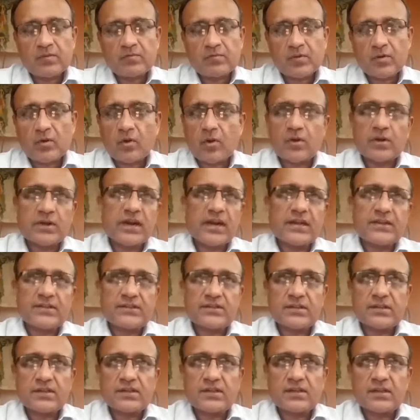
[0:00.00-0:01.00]
for
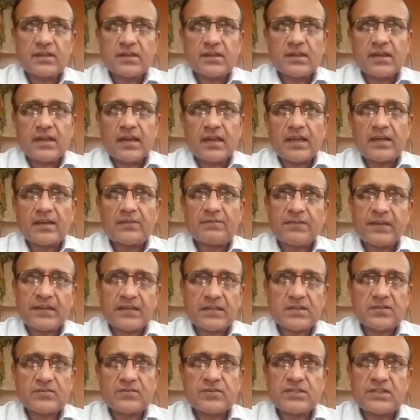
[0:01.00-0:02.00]
organizing an
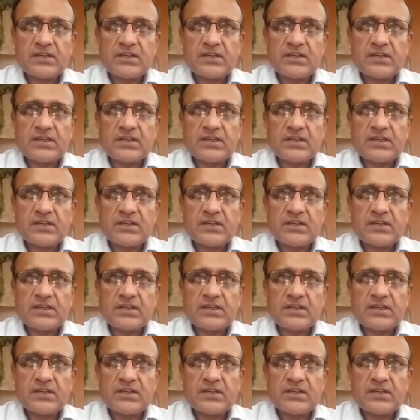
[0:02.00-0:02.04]
effective